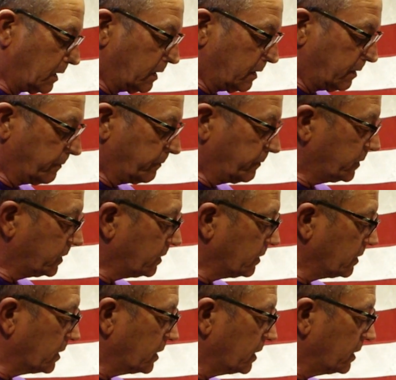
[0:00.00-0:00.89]

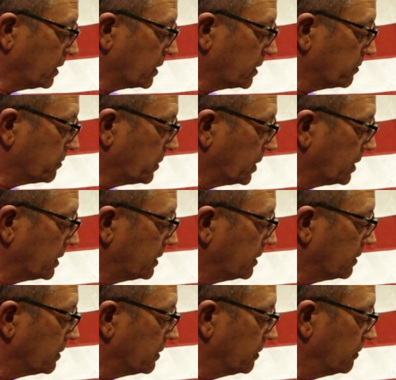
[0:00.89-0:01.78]
They're a good looking
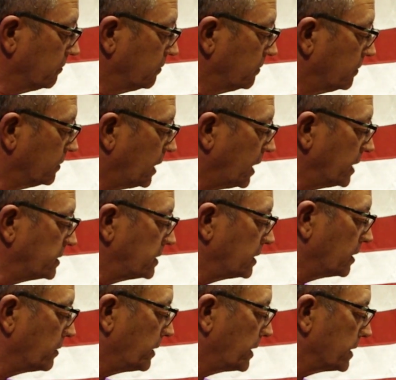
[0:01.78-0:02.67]
bullet. They're nice
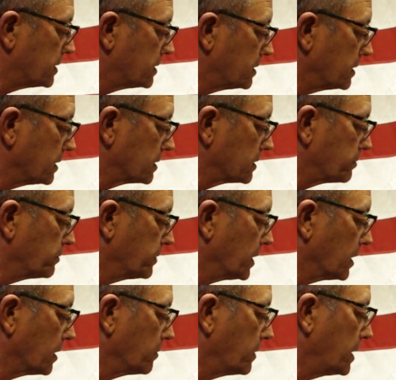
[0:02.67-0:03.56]
thing about
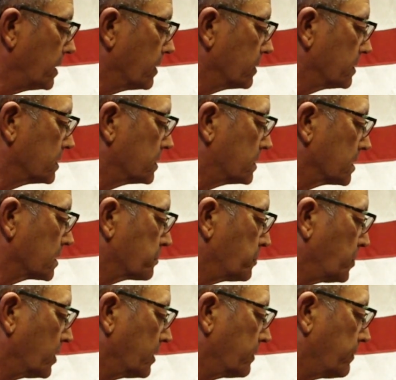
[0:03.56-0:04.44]
6mm and the
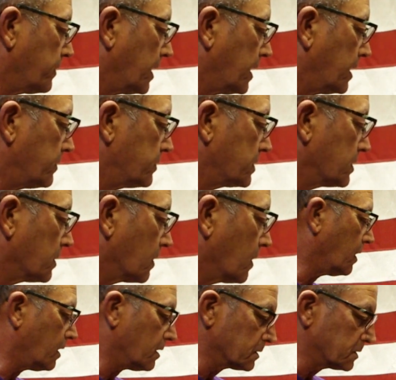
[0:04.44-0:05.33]
6.5s.
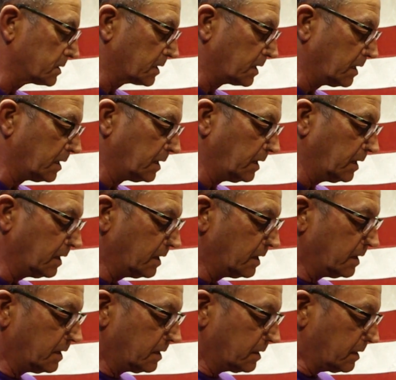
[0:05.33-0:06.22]
long, skinny.
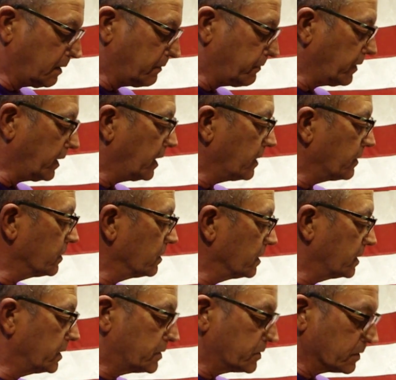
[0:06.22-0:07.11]
They fly
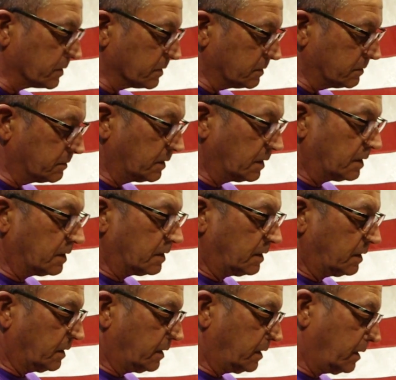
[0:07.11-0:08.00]
really true.
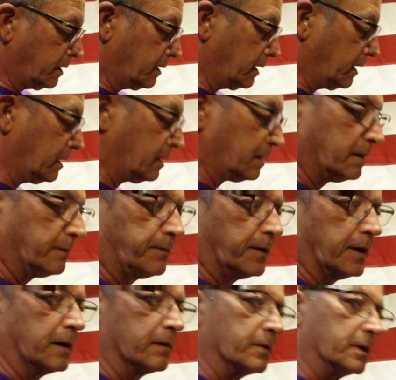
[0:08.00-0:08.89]
And
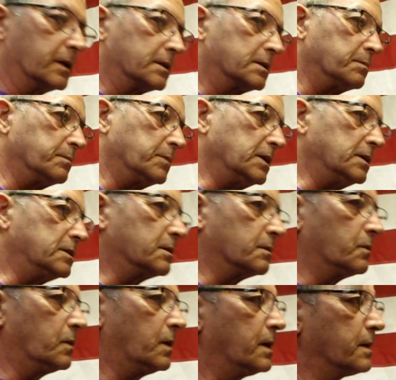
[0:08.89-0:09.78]
if I ever get some
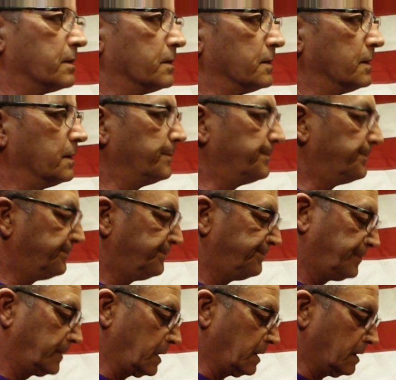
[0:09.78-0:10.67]
decent weather,
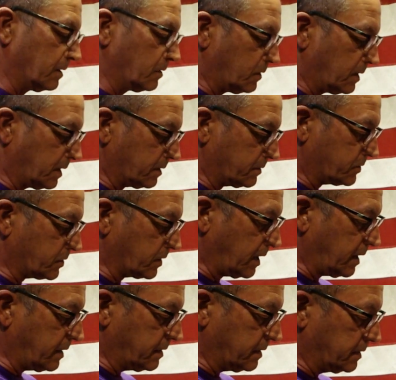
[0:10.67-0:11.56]
I'll go out and
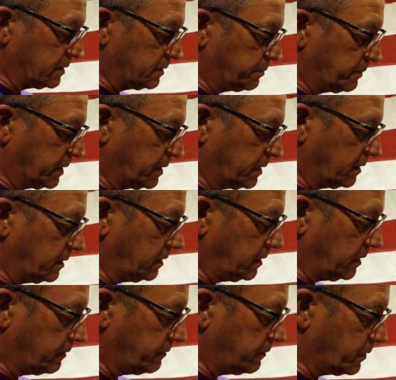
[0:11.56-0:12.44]
try these. But
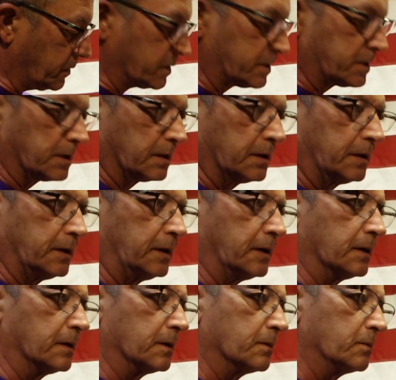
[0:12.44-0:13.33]

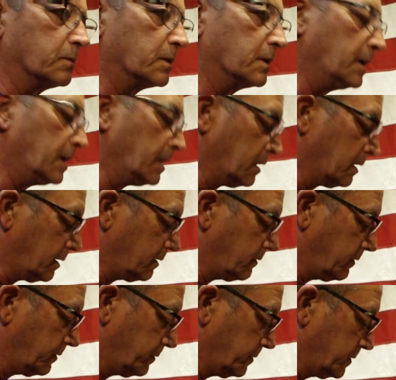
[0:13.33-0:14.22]
unfortunately, here where I
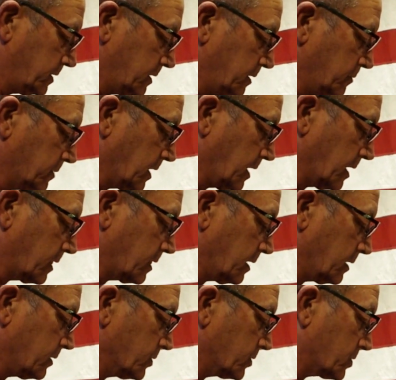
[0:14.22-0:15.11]
live, it seems like
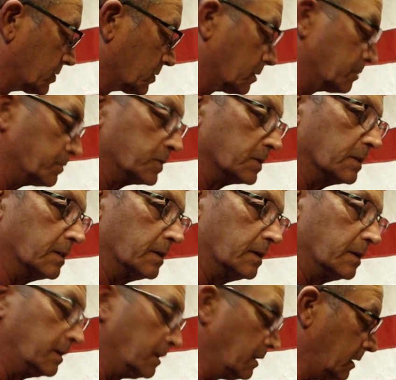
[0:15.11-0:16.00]
thunderstorms are
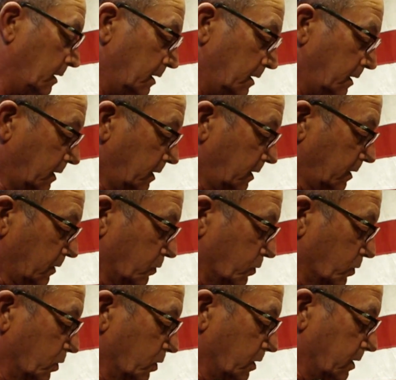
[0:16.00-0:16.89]
the
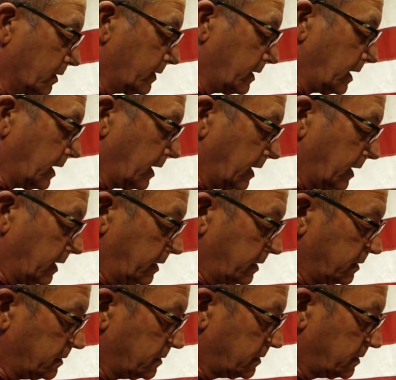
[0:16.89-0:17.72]
rule of the day.